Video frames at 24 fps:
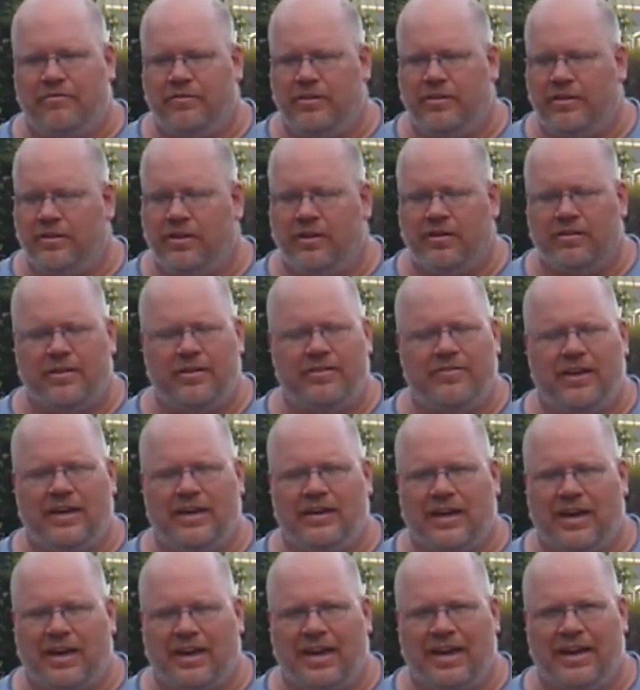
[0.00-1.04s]
Y'all do that.
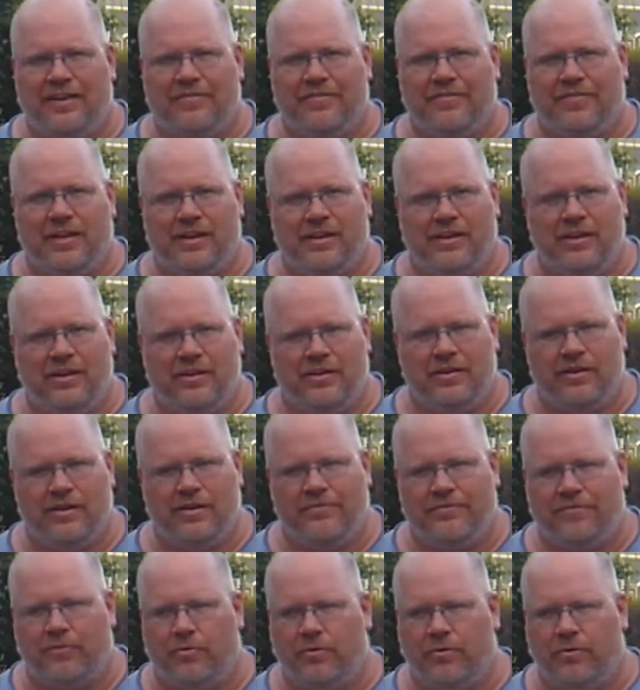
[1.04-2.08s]
I can't thank you enough
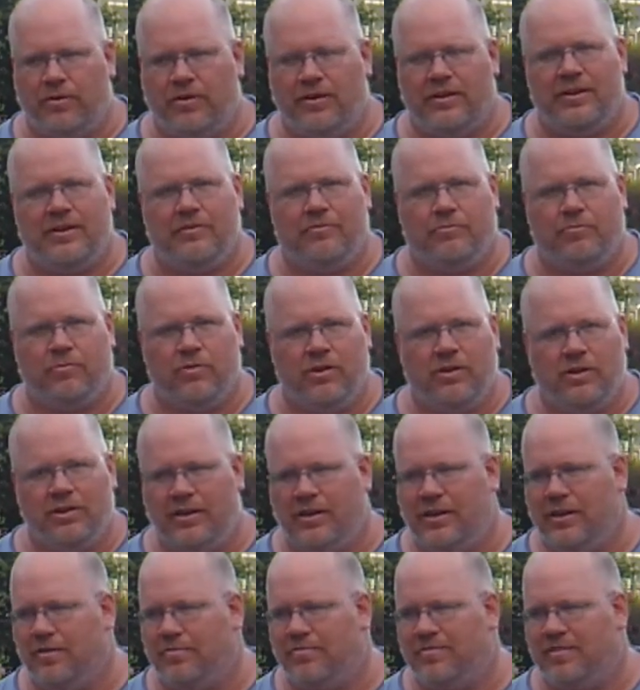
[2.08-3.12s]
for it. It really
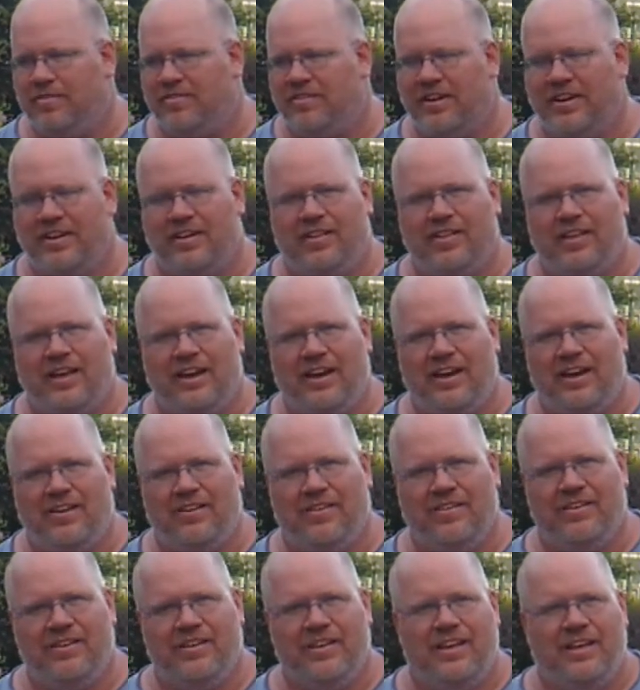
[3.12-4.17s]
helps the channel out.
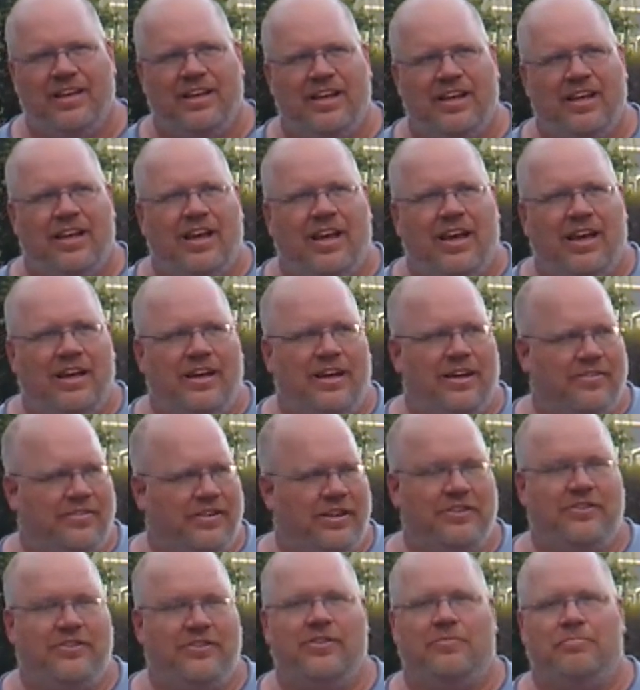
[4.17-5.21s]

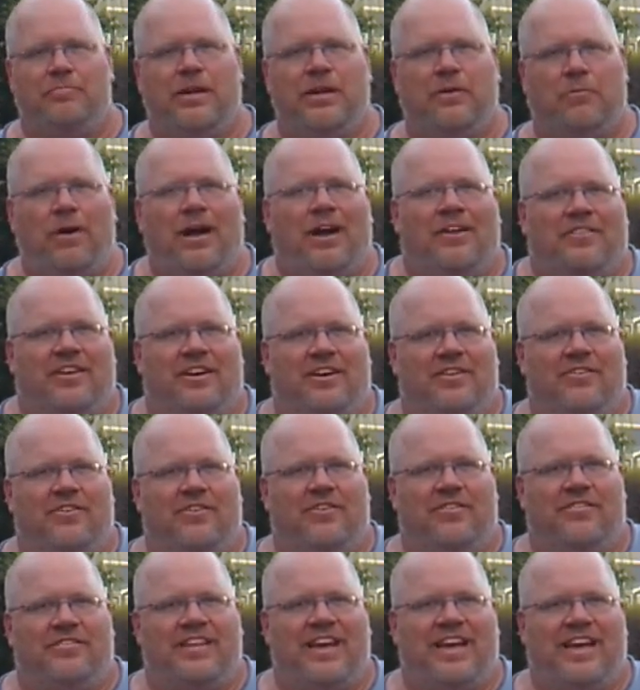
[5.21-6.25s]
It took me a while to
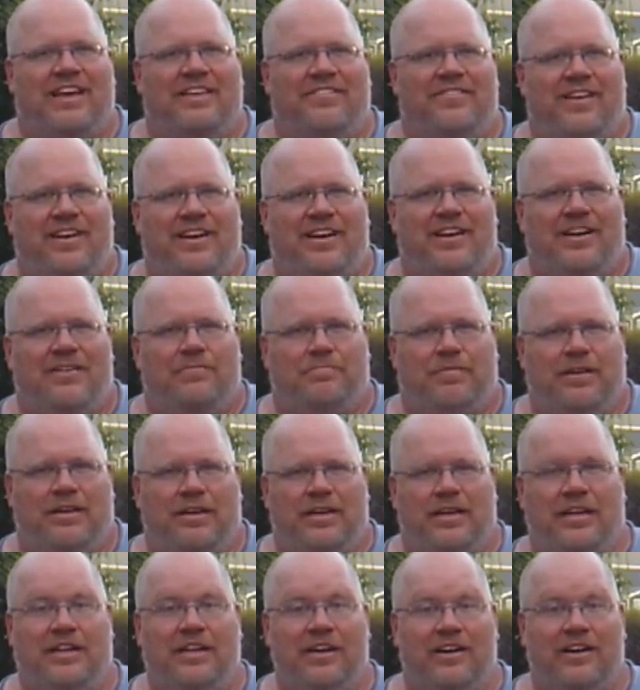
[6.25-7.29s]
understand that, but
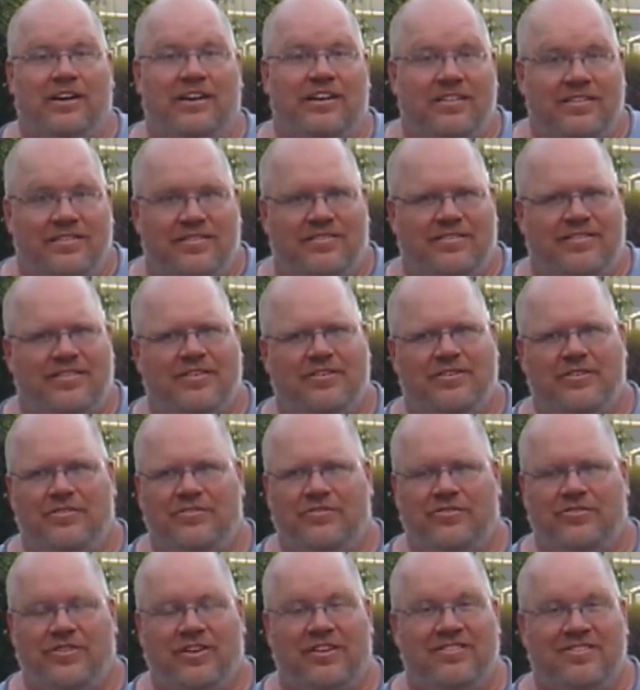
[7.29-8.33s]
it does.
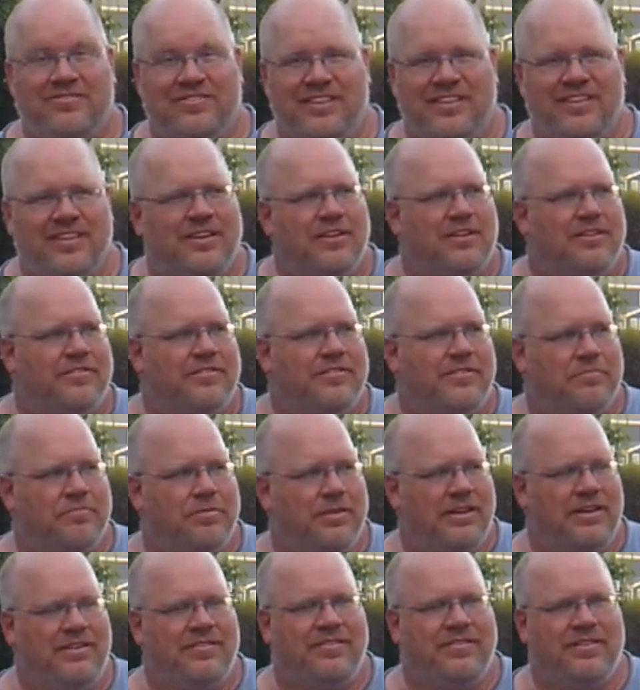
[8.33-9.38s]
Trust me. So
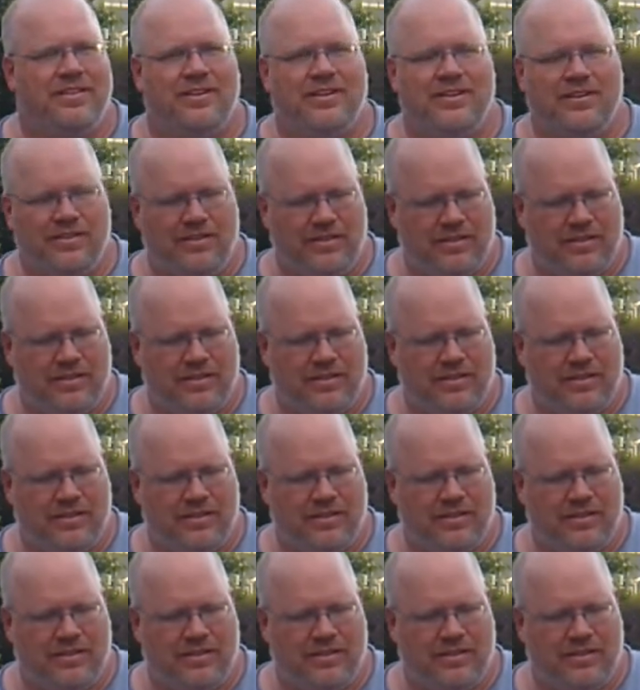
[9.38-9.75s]
please hit it.